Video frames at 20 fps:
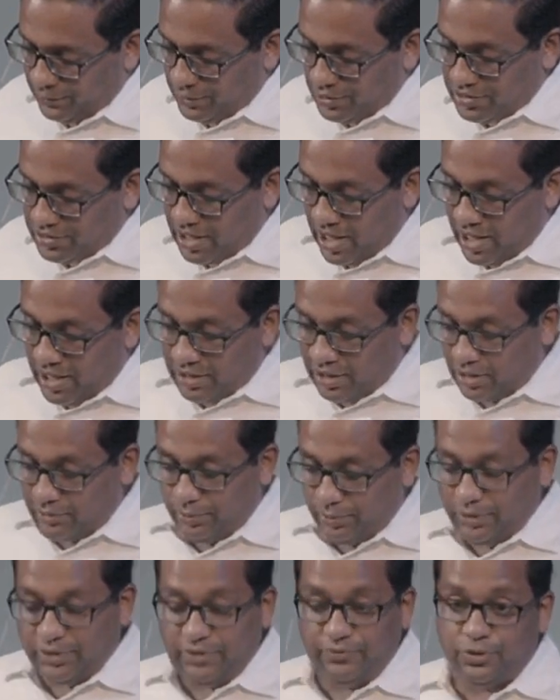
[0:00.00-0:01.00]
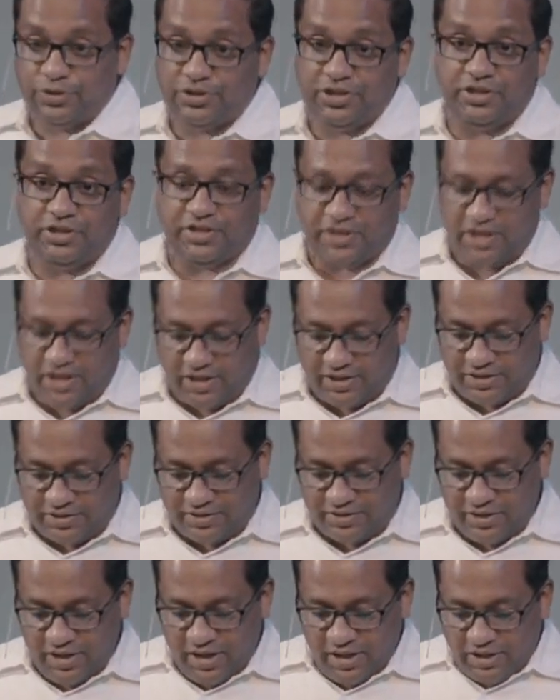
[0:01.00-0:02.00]
He tests, he tries a
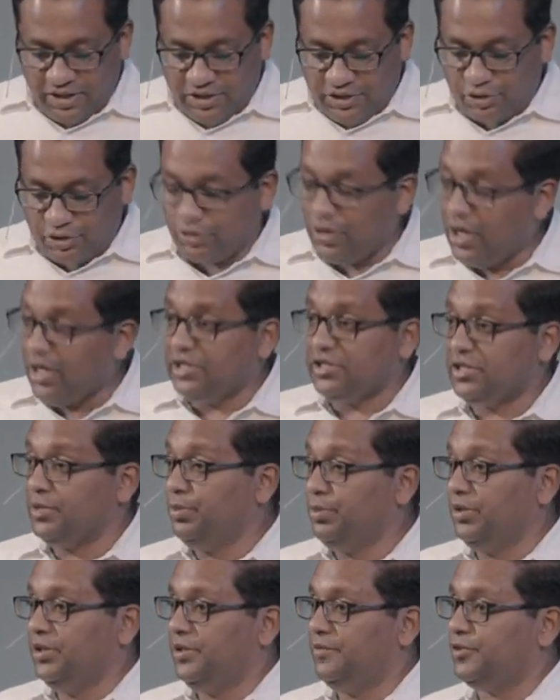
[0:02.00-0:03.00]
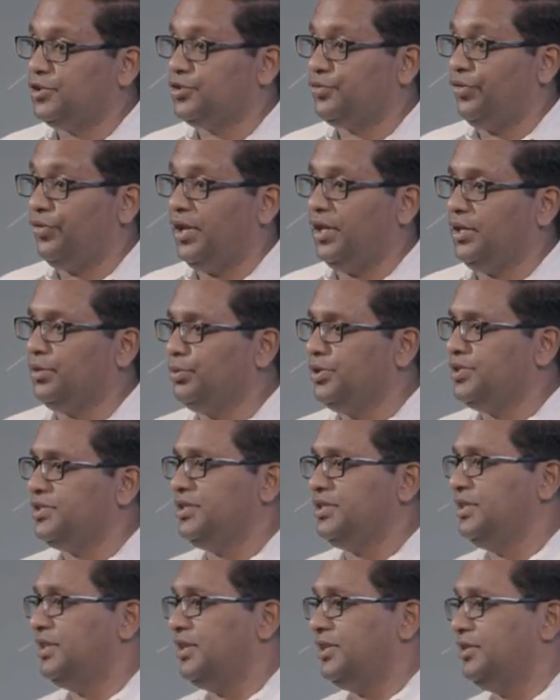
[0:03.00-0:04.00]
believer's faith. We see that in the Old Testament.
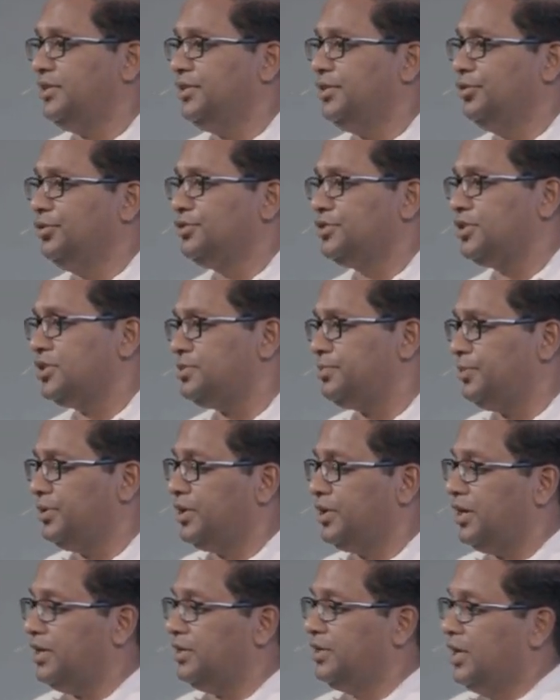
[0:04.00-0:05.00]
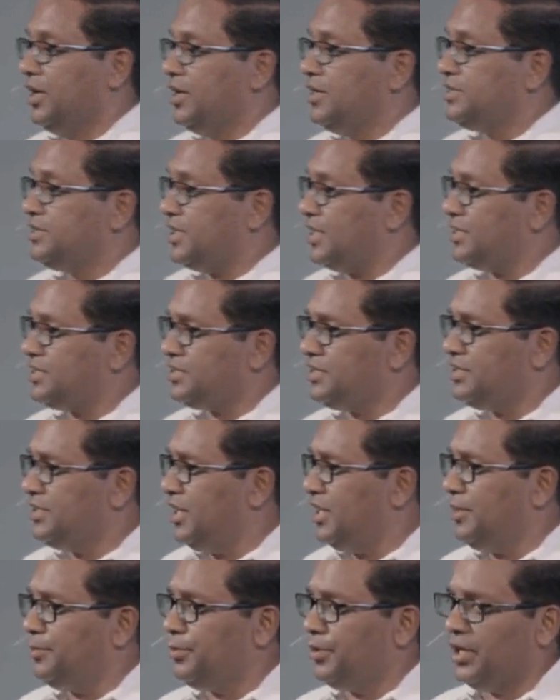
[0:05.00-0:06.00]
God tested Abraham by
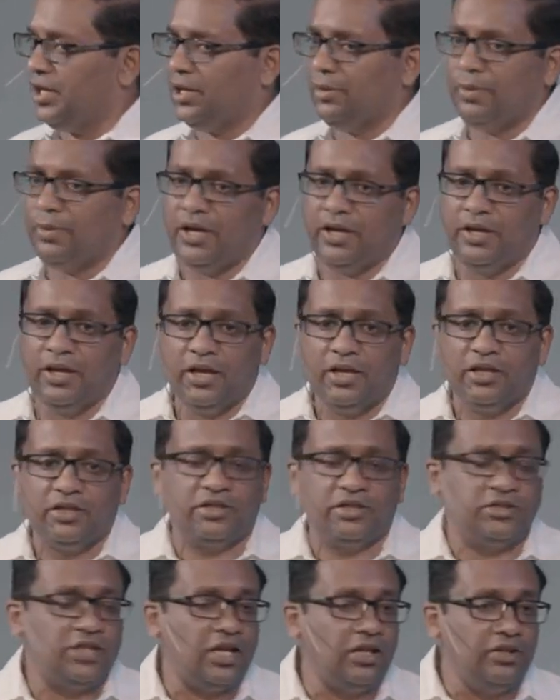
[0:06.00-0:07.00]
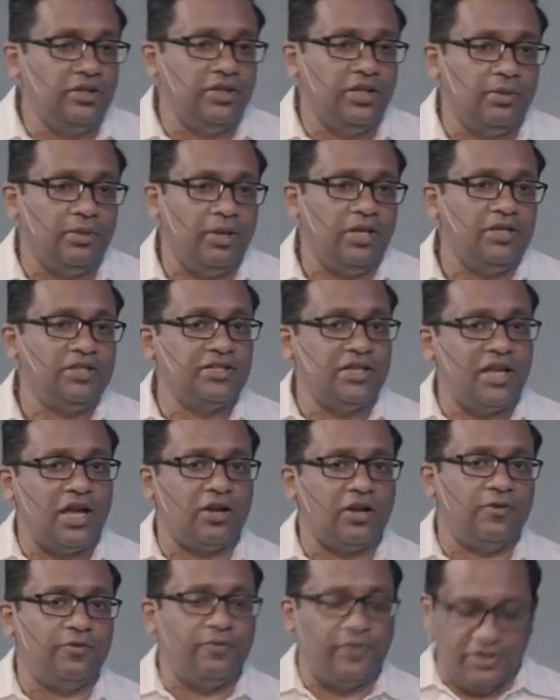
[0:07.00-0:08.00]
telling him, Hey, sacrifice your son
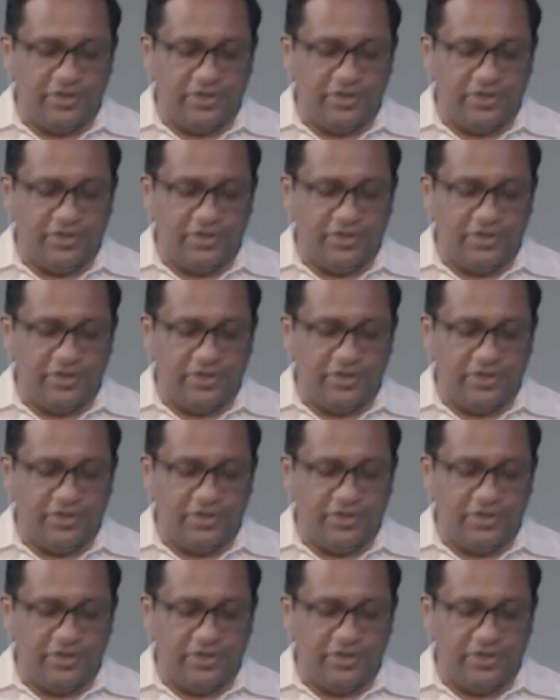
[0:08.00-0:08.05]
Isaac.